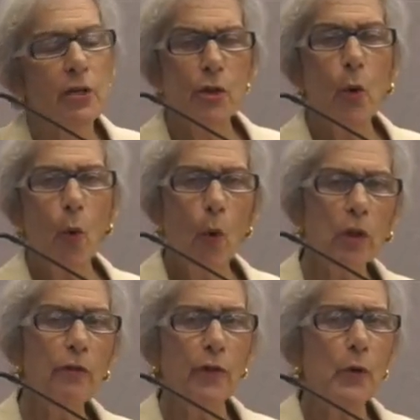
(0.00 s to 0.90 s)
So
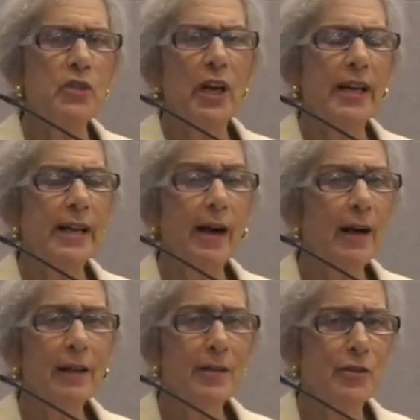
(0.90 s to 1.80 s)
all of those
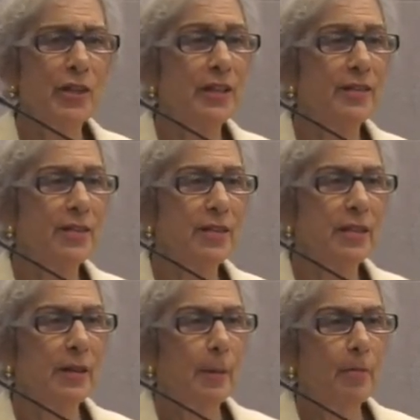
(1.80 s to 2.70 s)

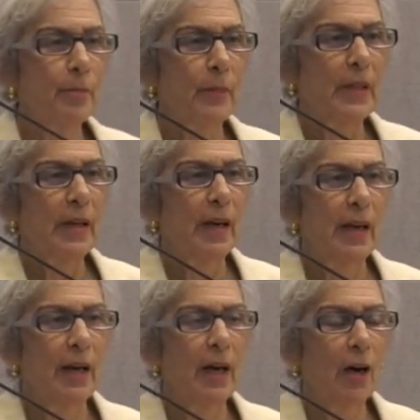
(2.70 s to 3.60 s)
ideologies,
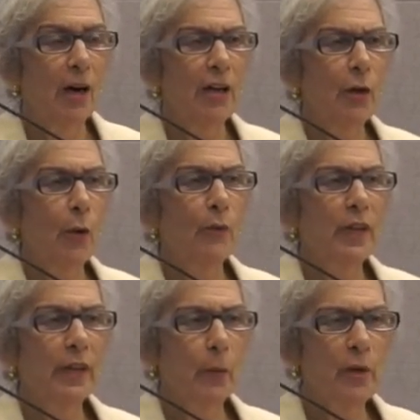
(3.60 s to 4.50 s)
you know,
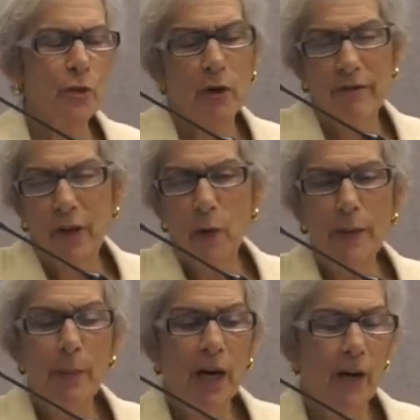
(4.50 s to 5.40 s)
that, which are
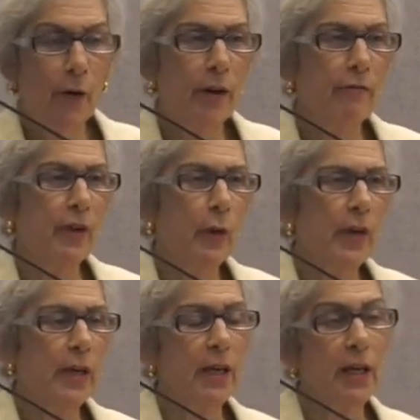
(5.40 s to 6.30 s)
very modern and very